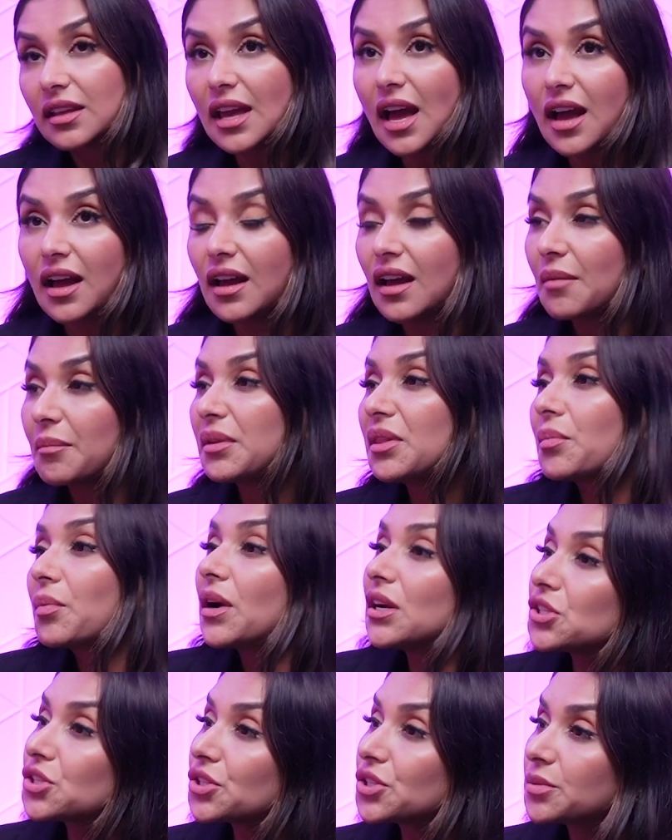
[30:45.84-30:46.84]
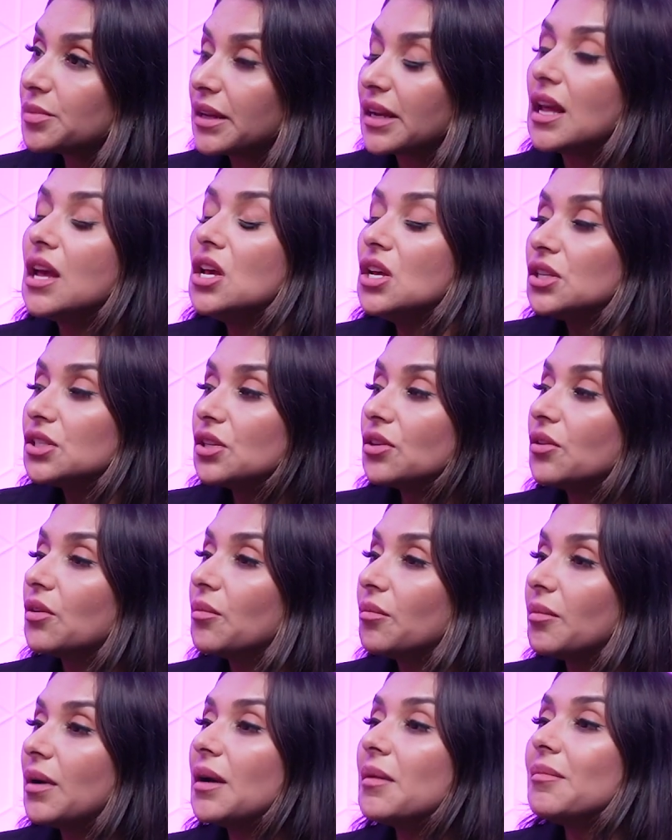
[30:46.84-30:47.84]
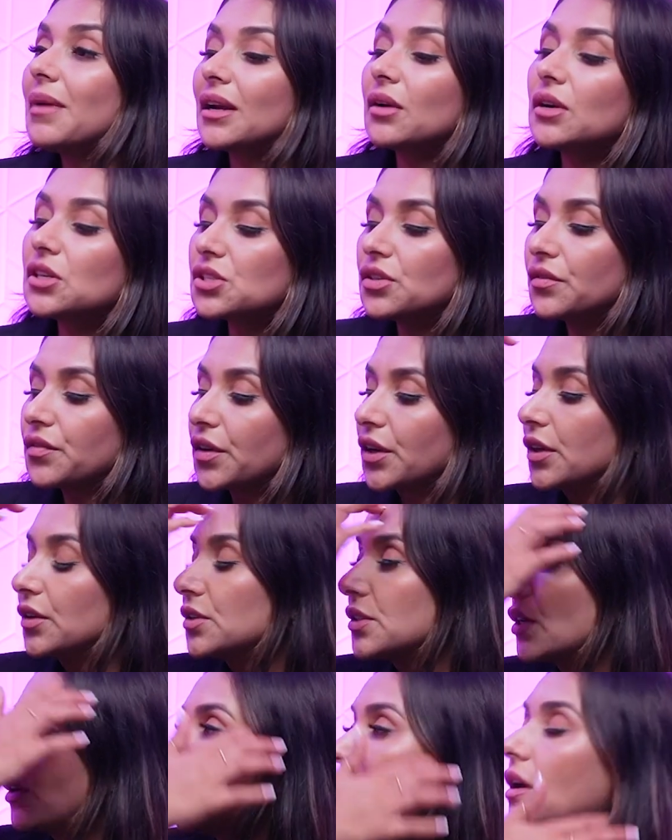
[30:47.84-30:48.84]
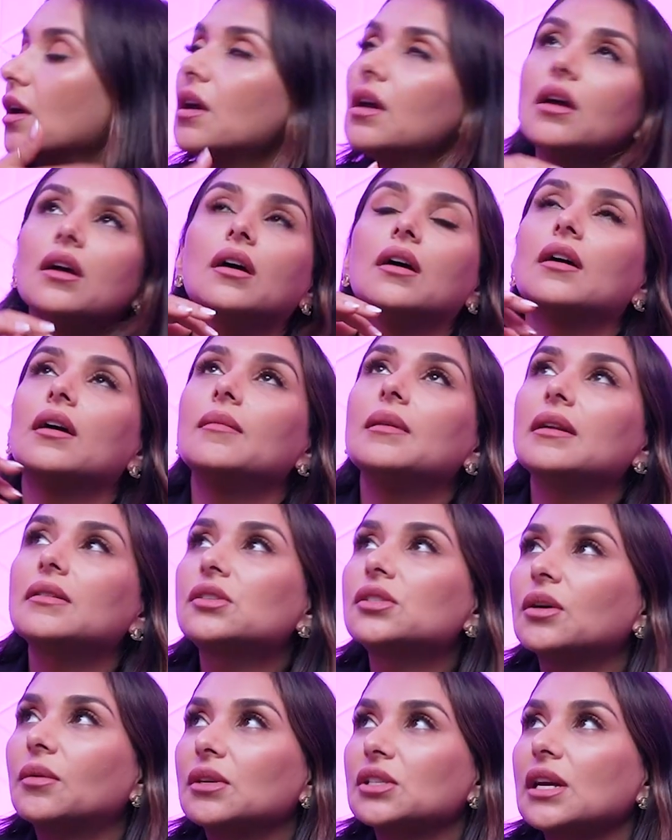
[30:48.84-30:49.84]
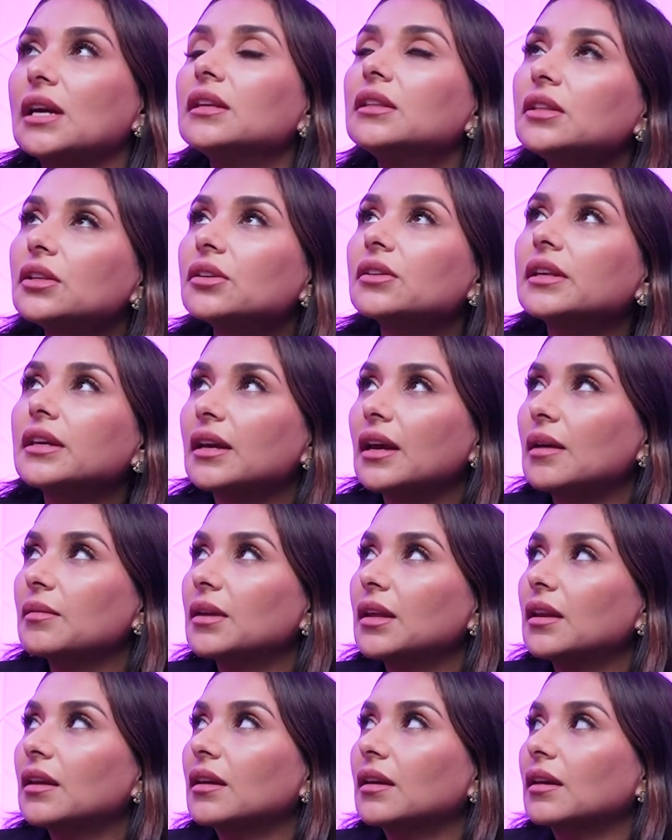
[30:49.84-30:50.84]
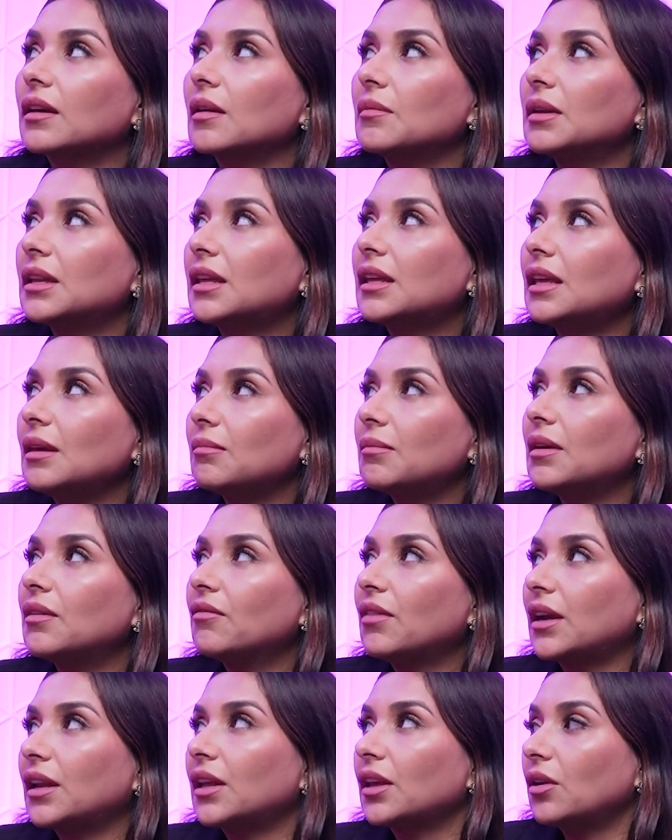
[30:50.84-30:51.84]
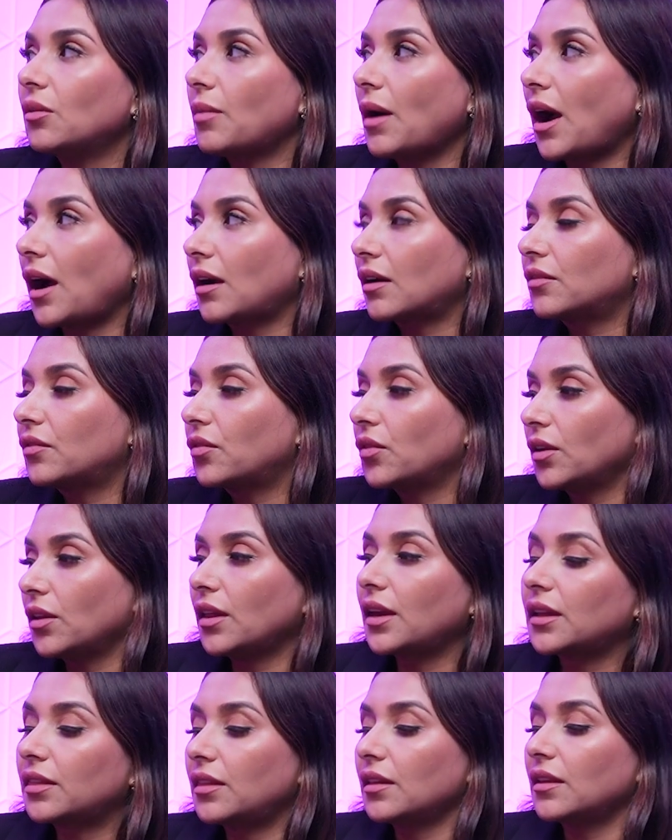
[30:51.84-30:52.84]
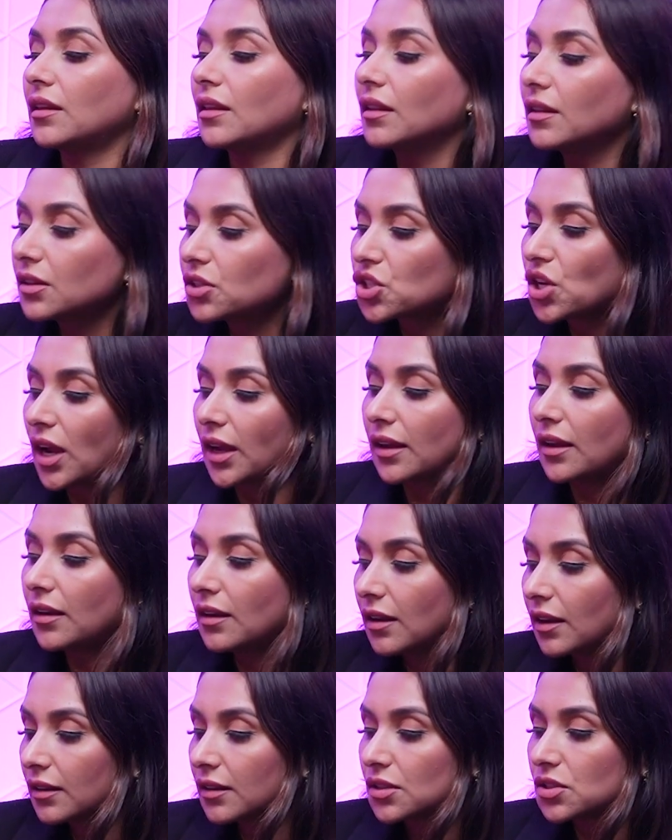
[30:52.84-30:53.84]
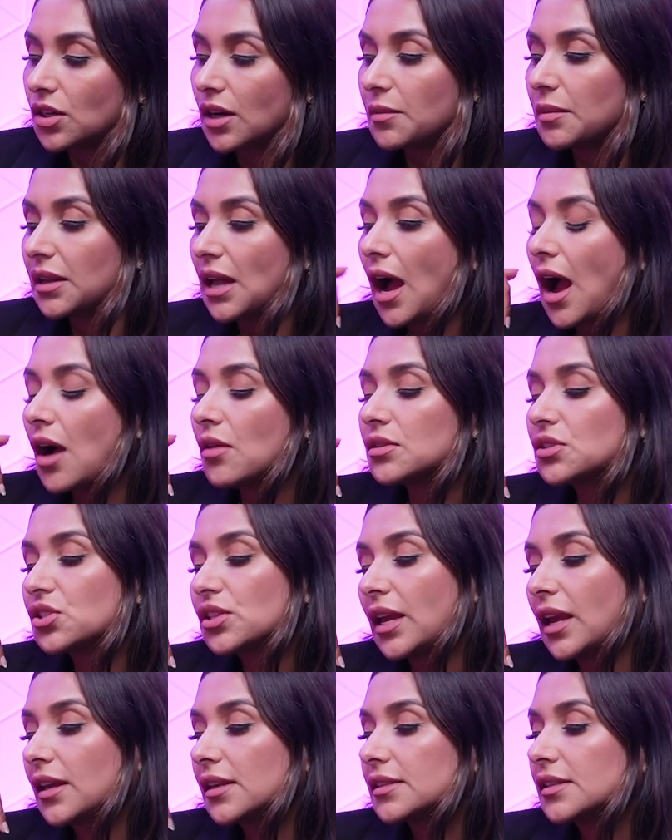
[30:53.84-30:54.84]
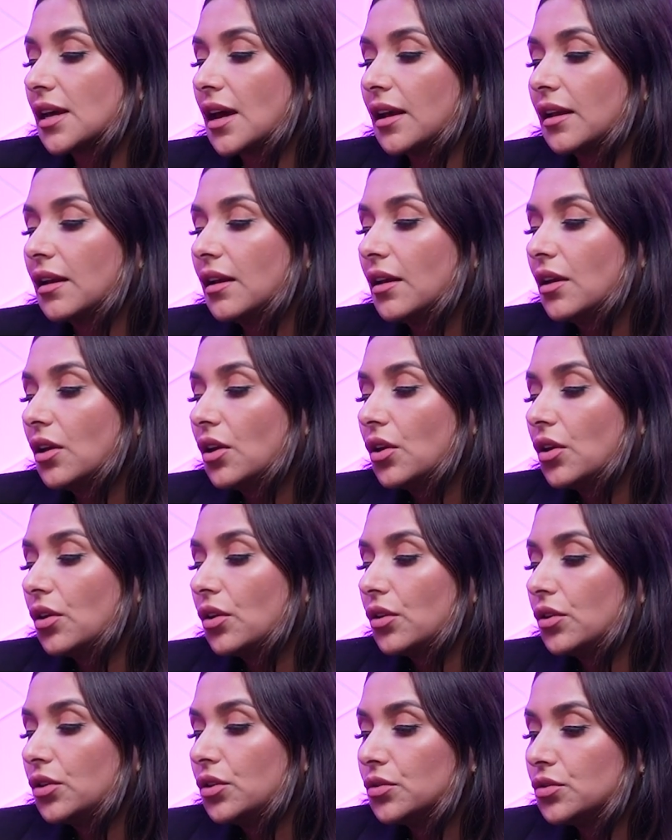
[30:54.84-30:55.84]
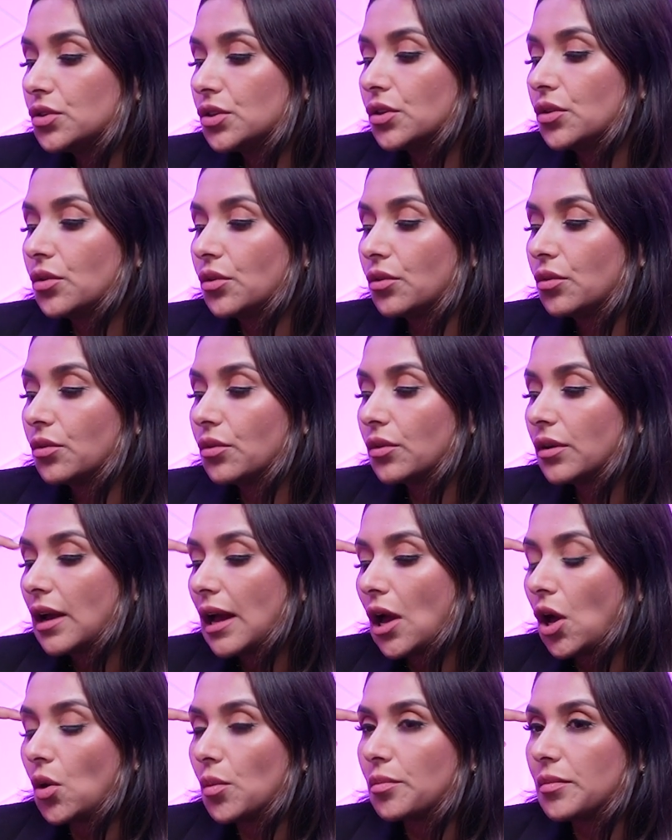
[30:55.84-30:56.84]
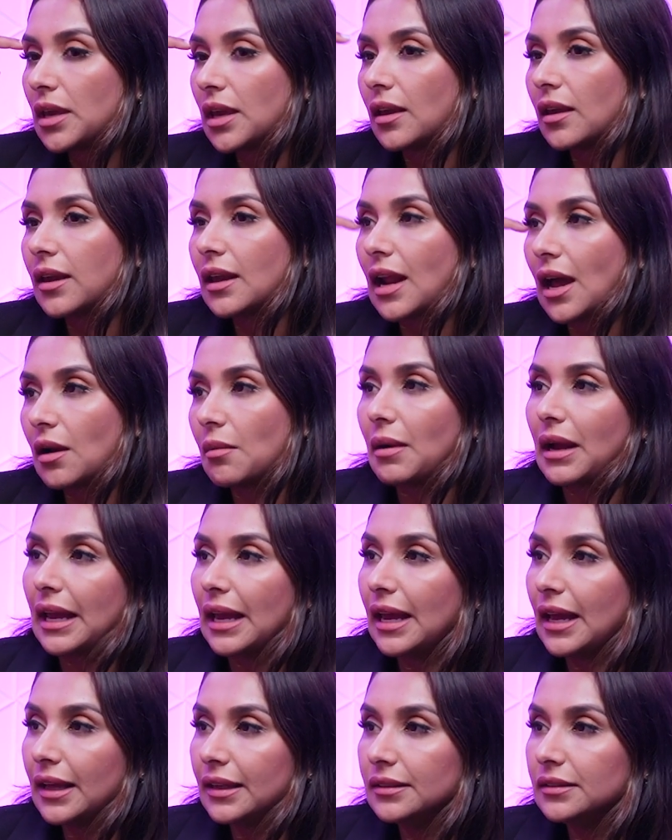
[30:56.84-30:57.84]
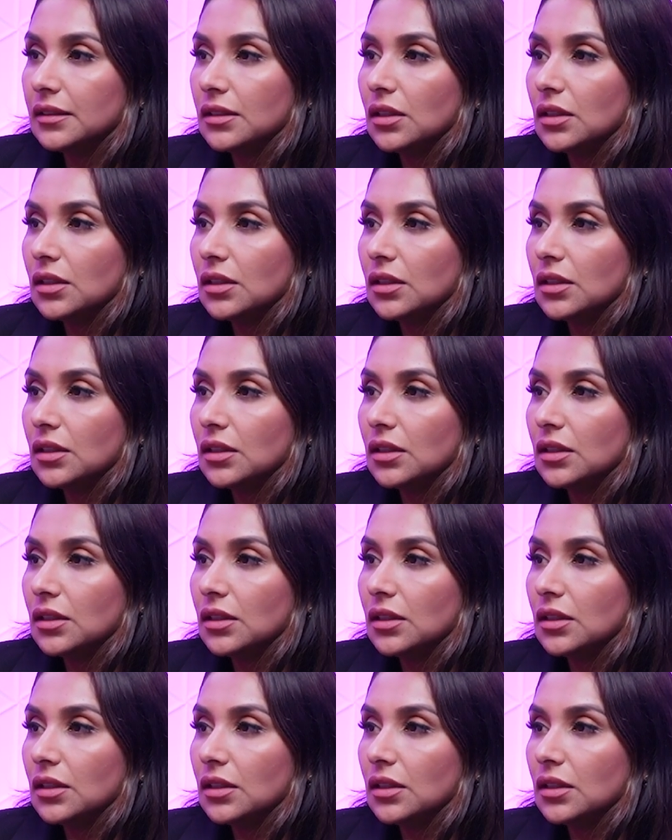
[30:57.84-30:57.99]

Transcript: Yeah. But the pressure has been, my question for you, there's so much. I'm gonna keep inviting you back for like the check-in, like the start. Yeah. But I was saying is that you do help me get out of my head.